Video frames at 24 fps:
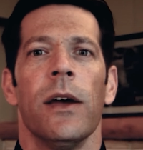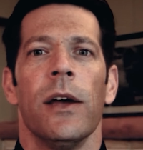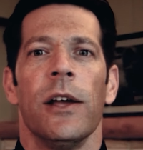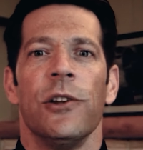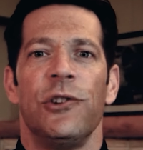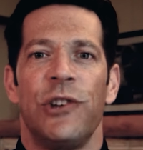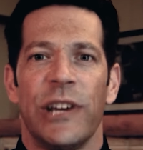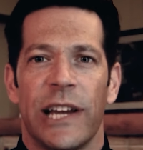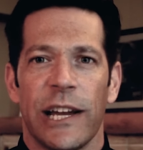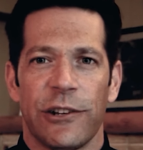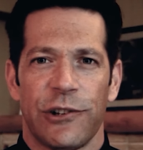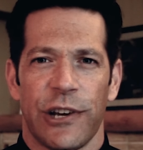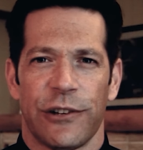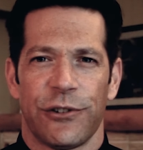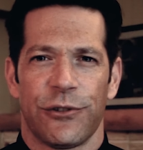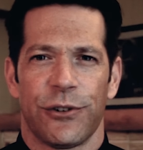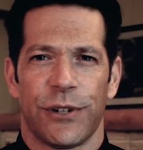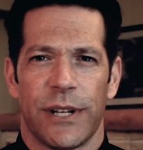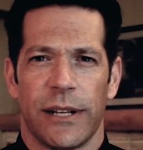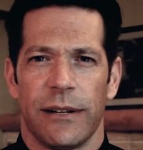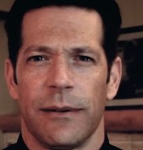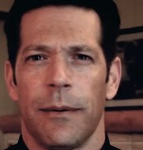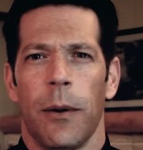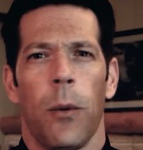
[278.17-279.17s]
G.K.
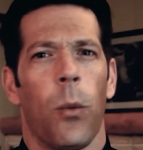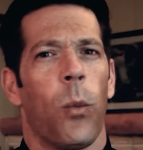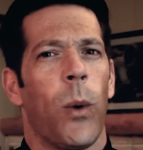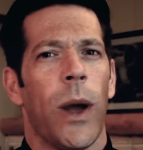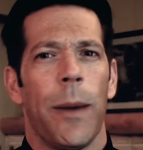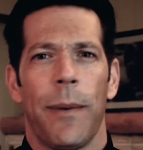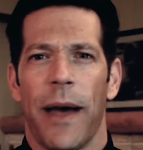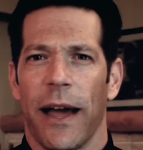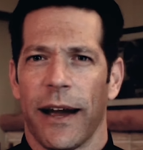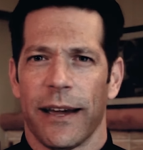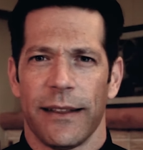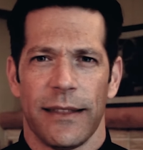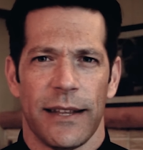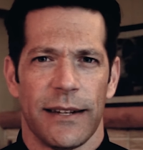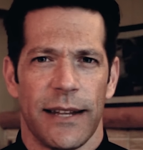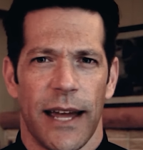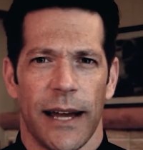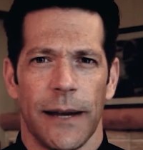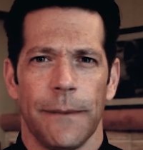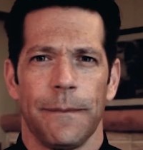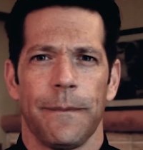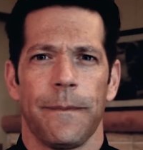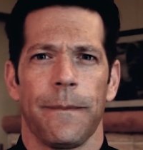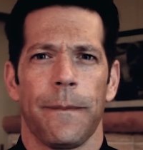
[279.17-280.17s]
Chesterton, way back in the
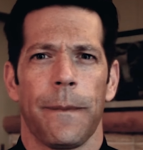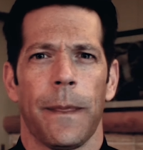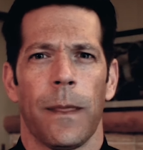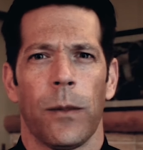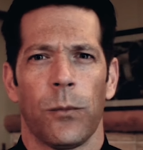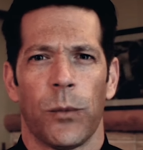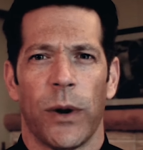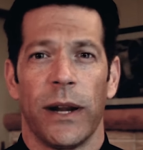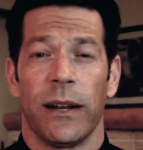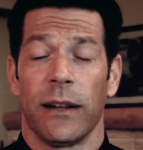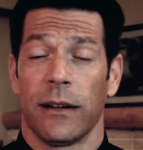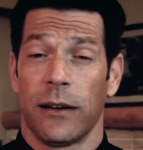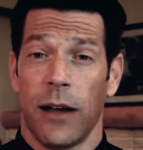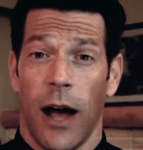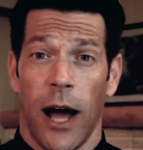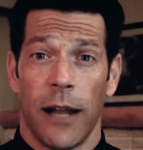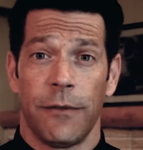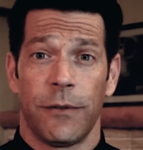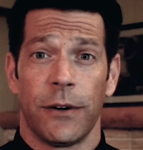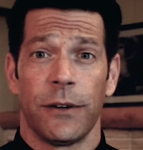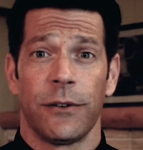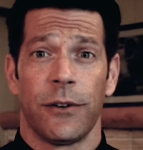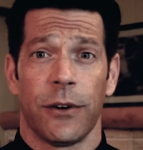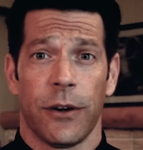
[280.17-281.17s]
day, right,
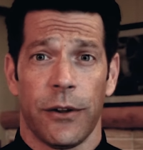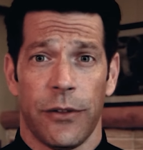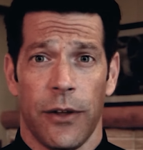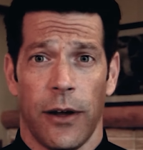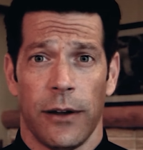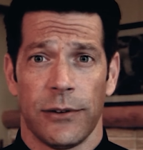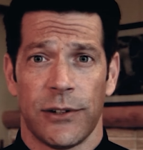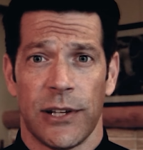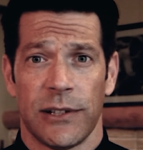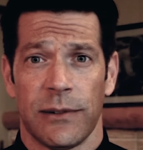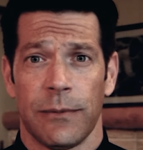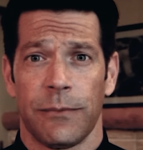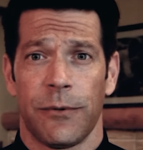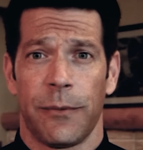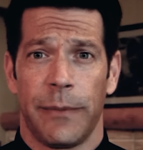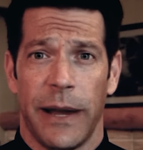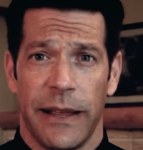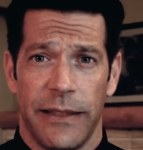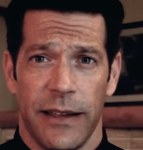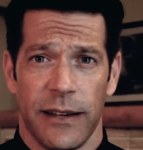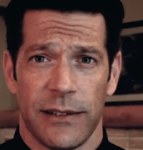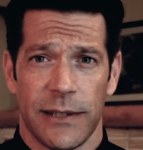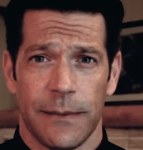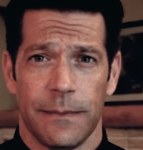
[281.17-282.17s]
convert to Catholicism from
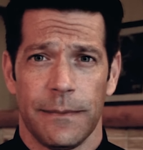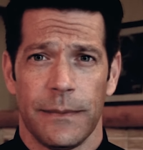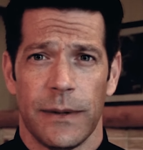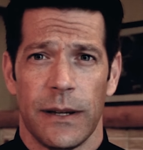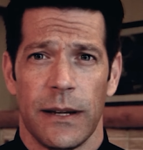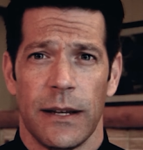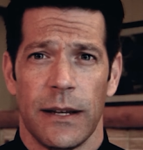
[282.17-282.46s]
atheism.